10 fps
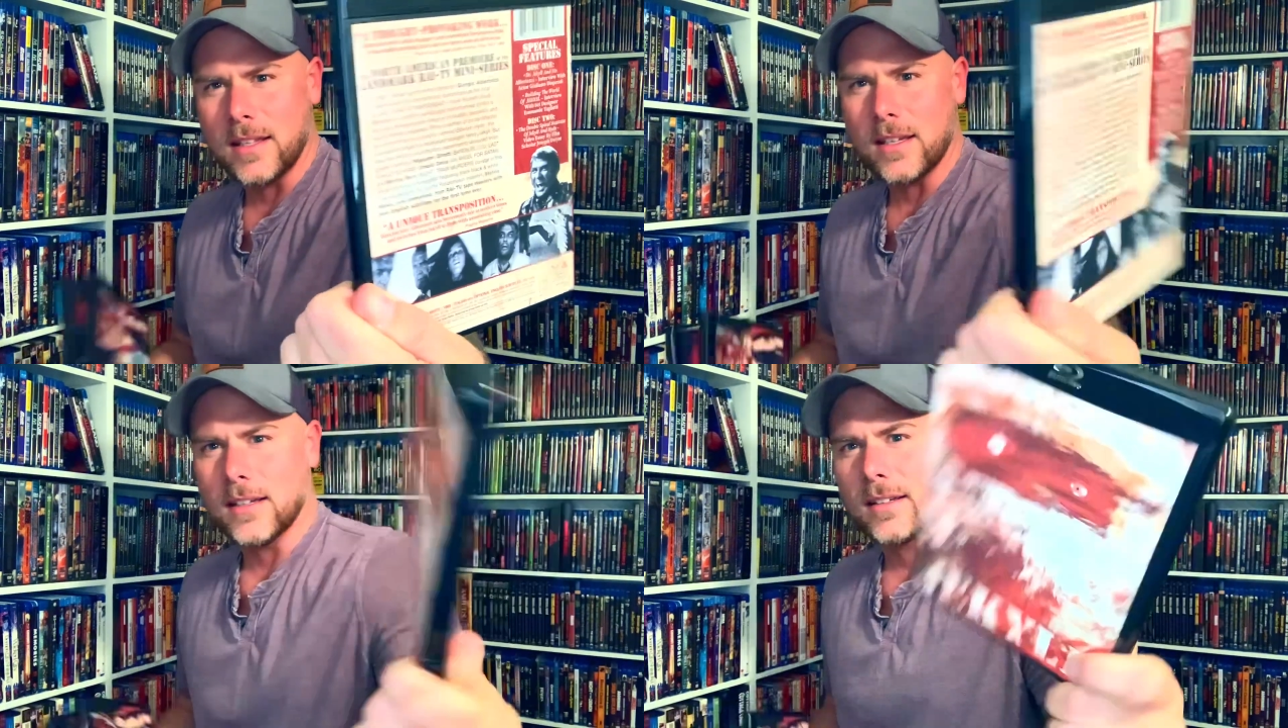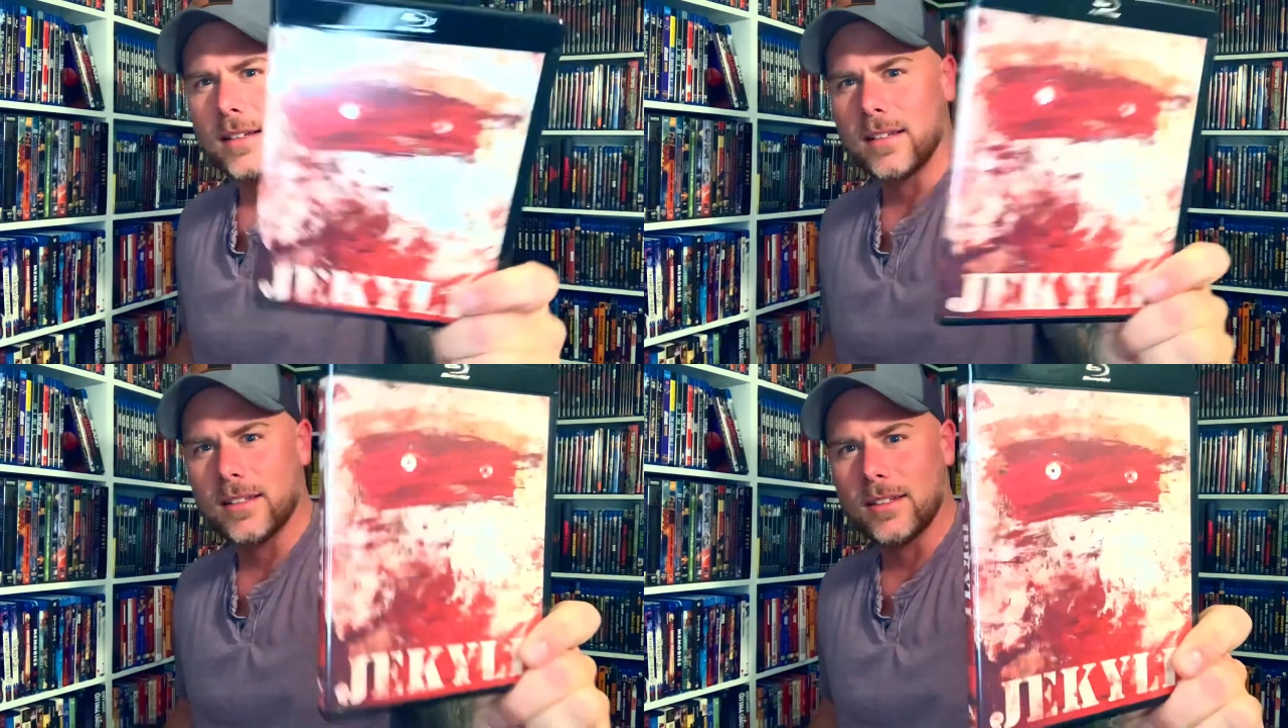
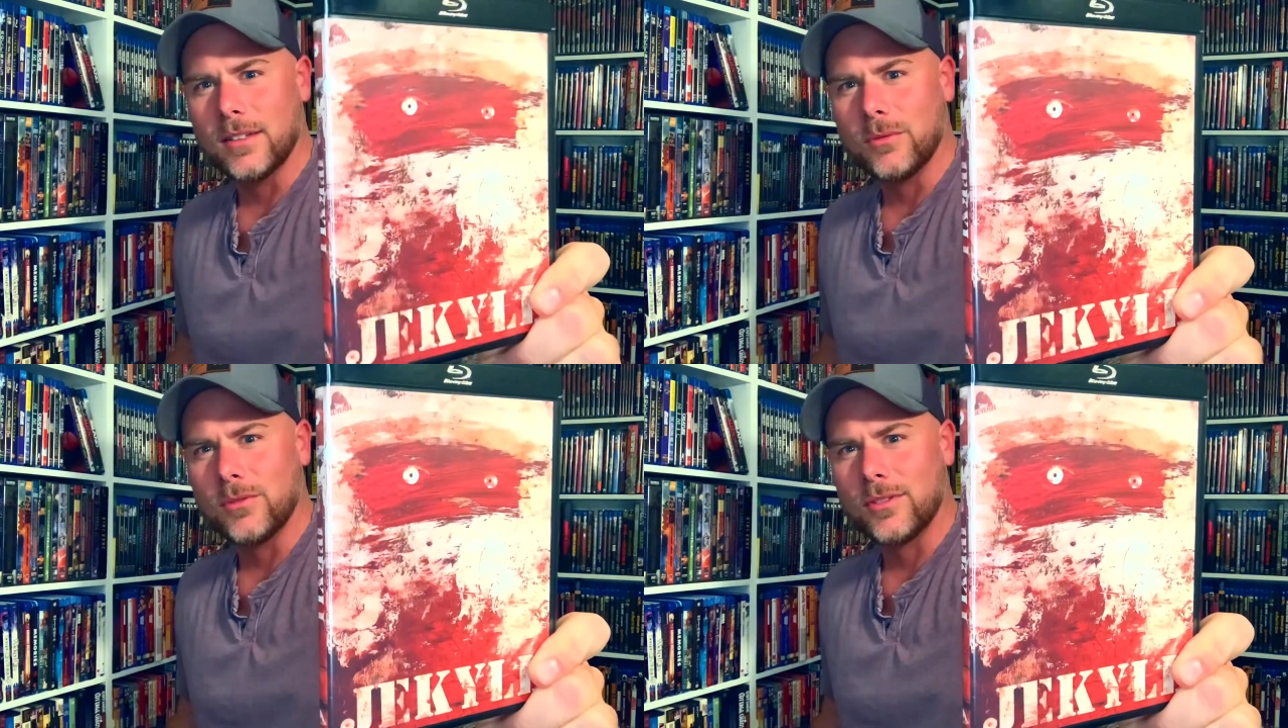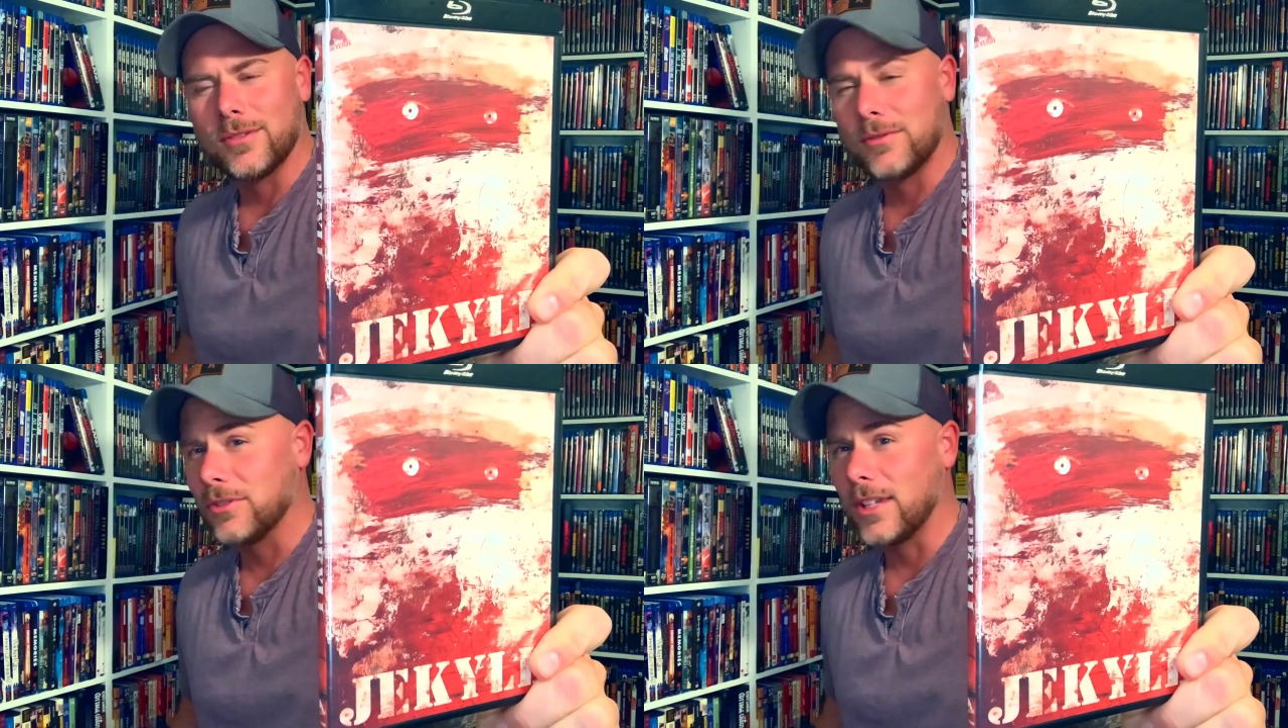The it was
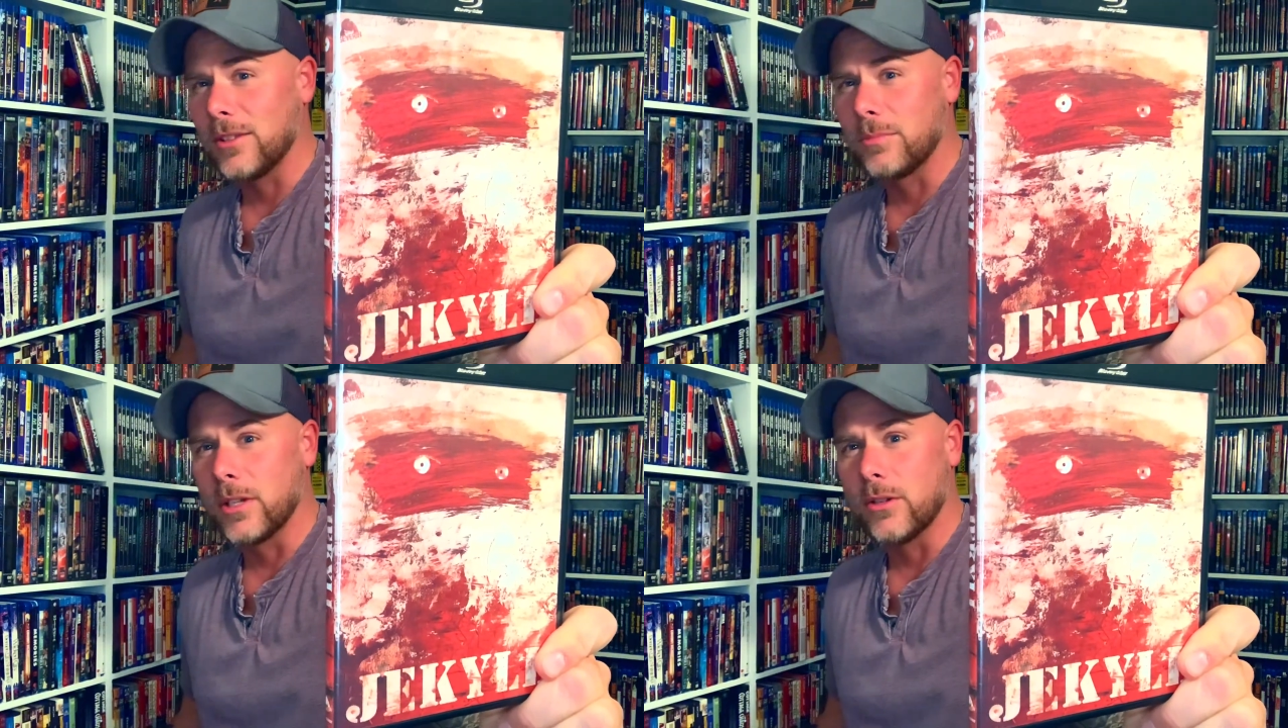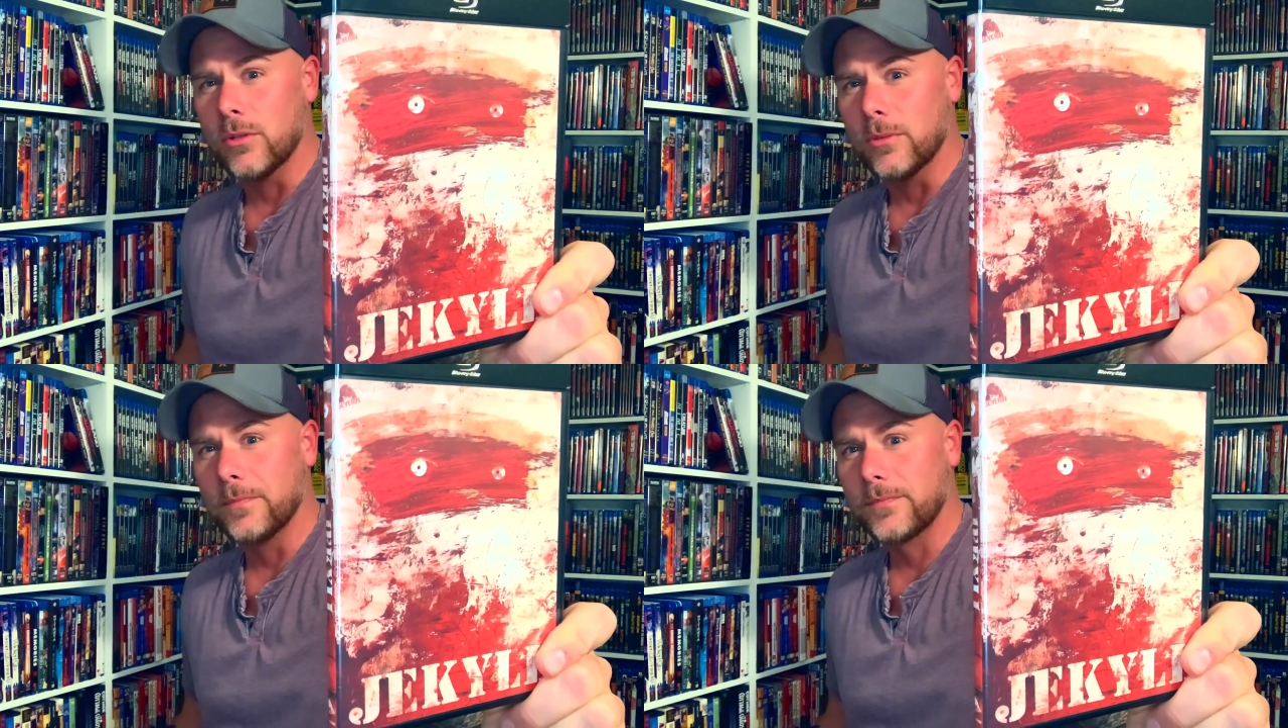just sounds pretty
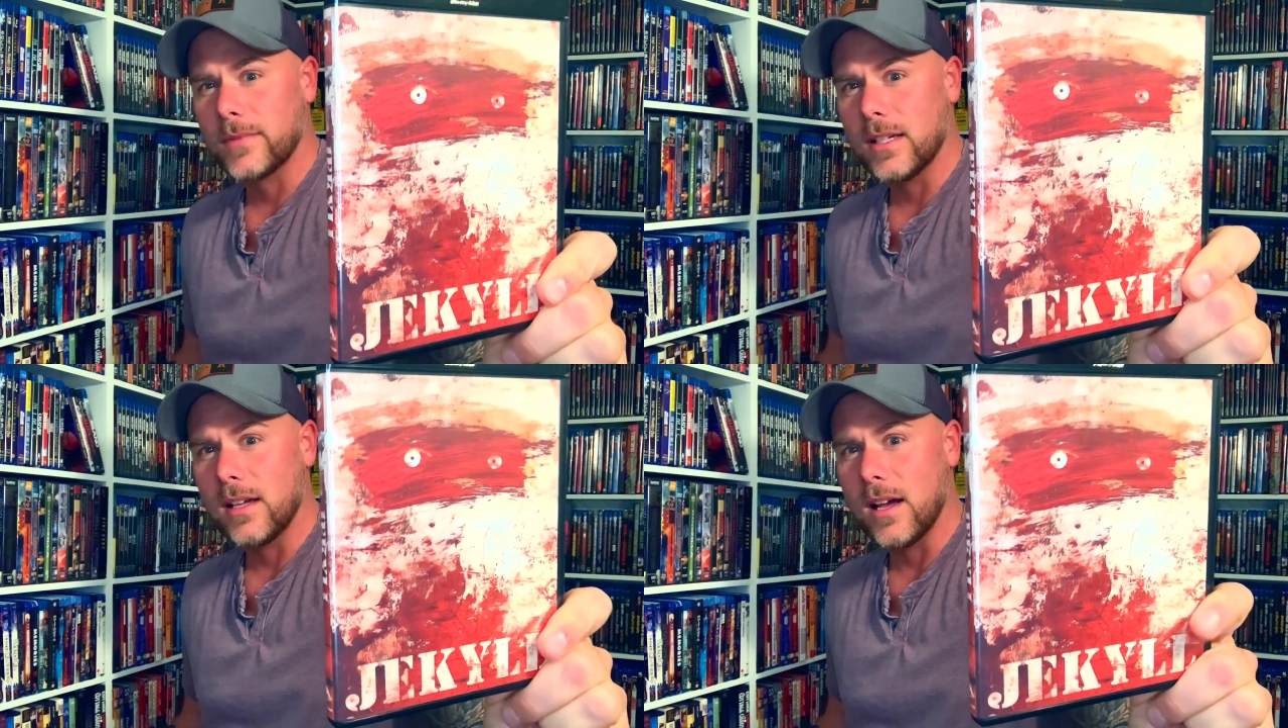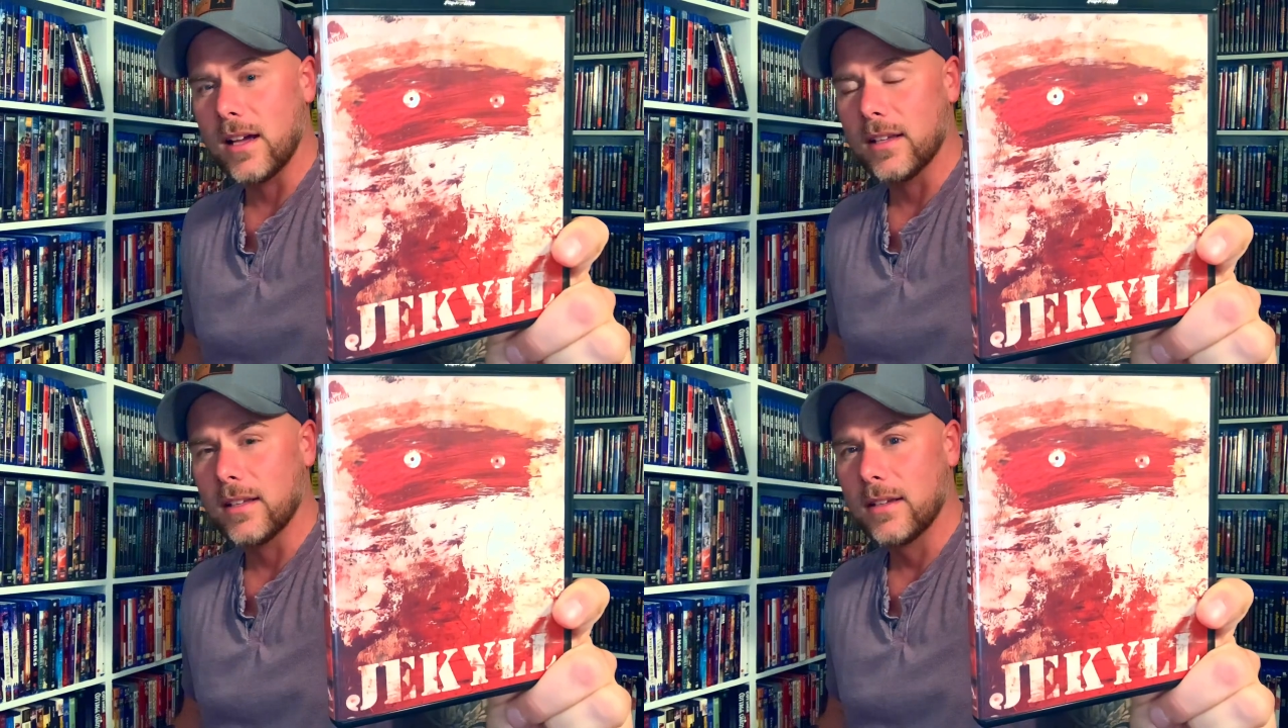cool,
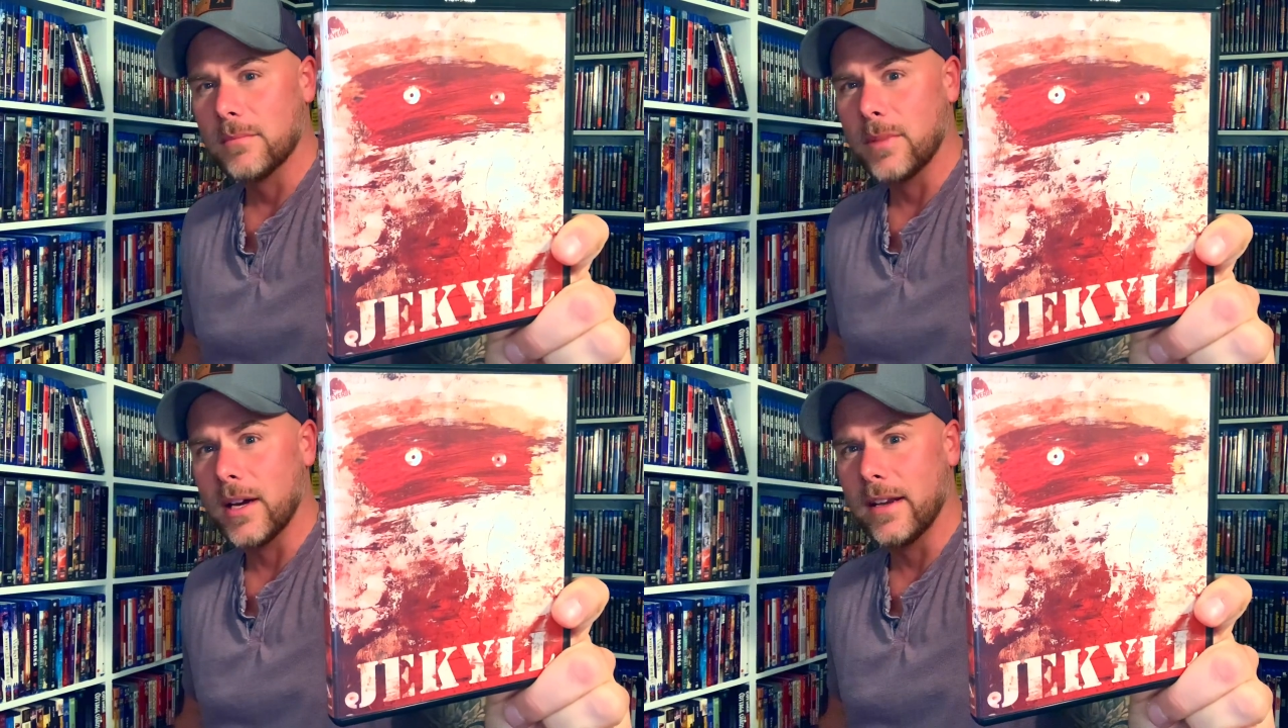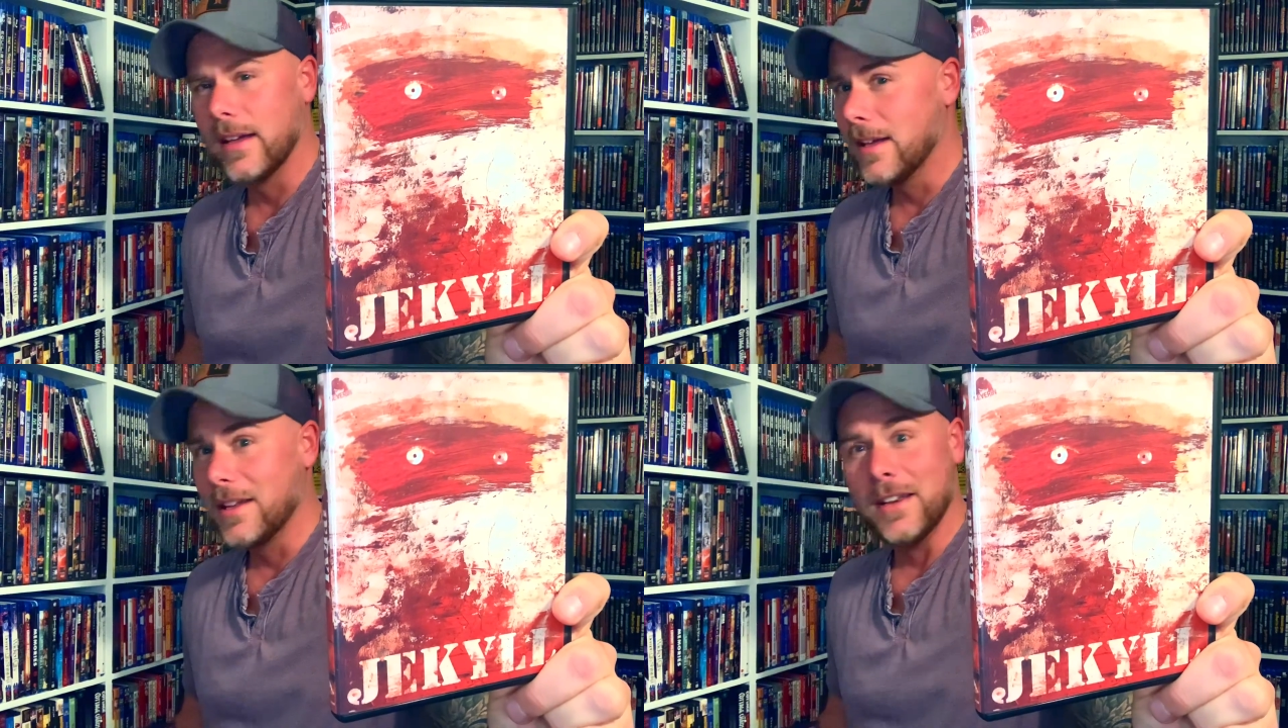uh, but
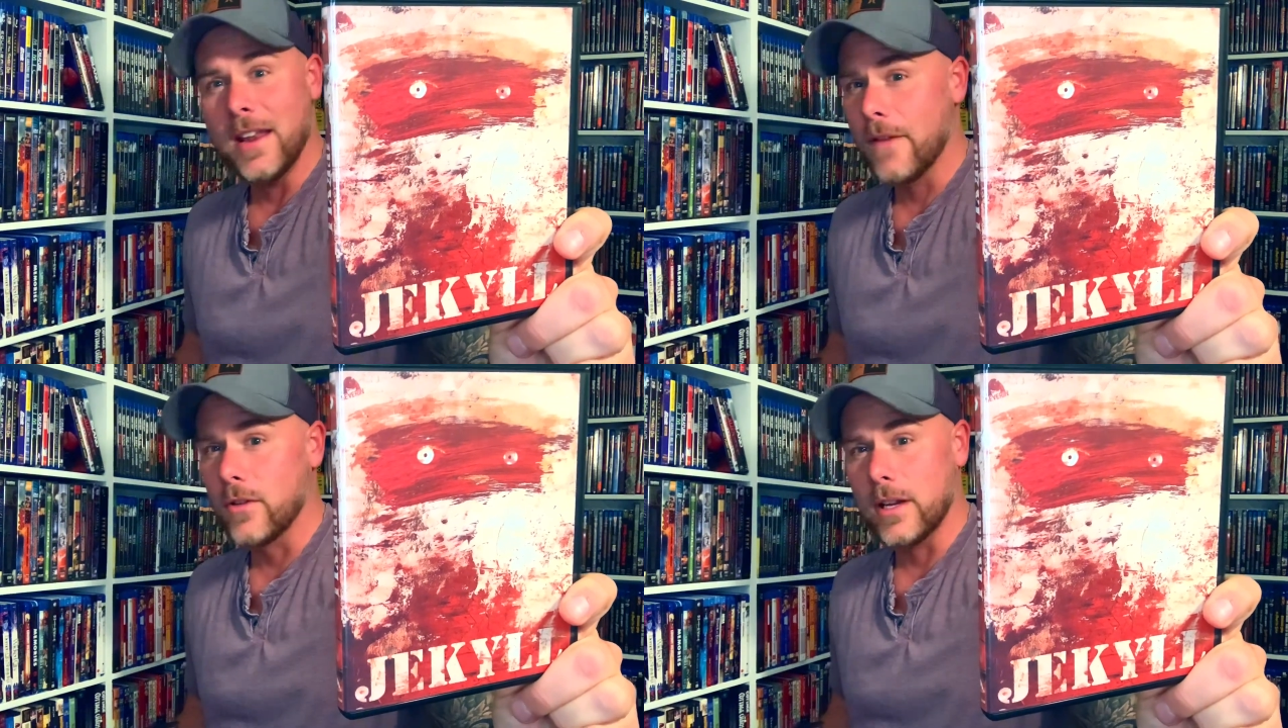never